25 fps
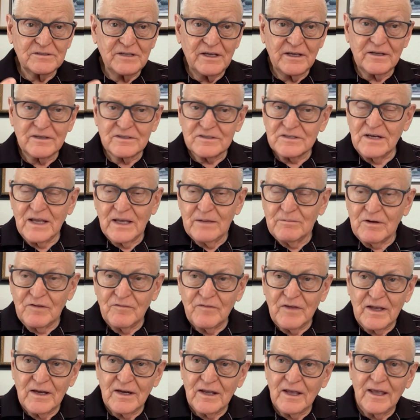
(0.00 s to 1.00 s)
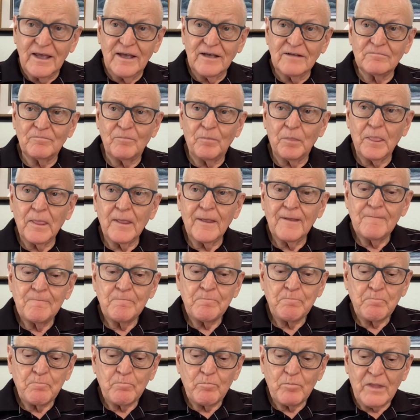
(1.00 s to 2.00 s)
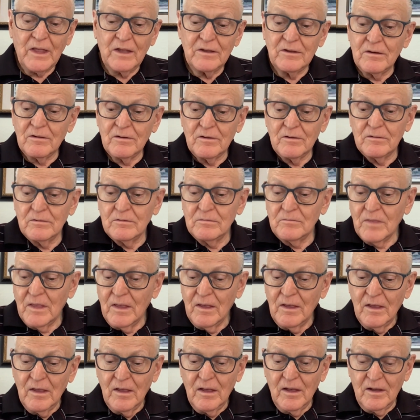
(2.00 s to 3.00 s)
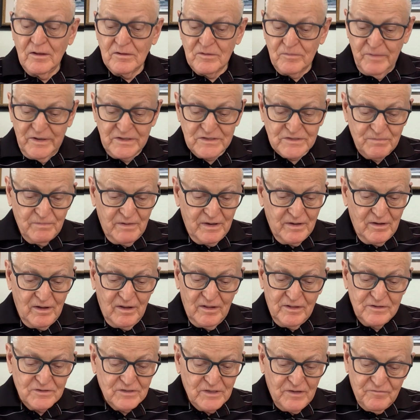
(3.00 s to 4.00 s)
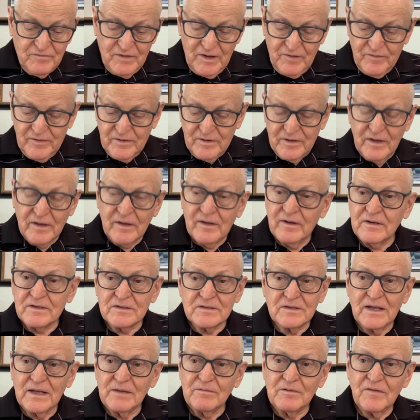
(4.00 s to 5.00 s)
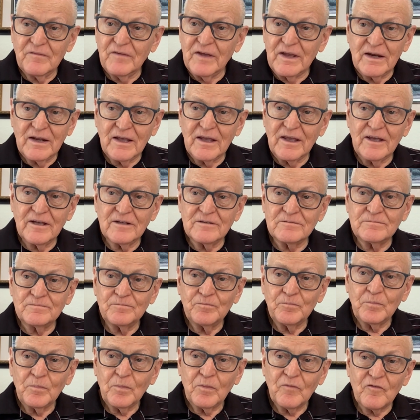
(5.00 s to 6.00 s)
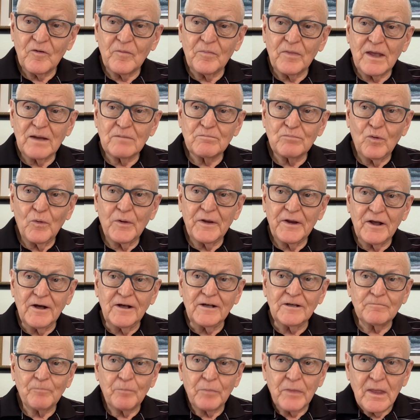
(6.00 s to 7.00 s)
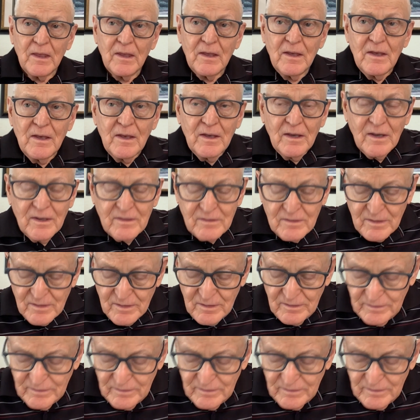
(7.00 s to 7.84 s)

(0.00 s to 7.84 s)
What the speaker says: take his name in vain again. And you know, to the best of my knowledge, I've never taken his name in vain again from that point on. And the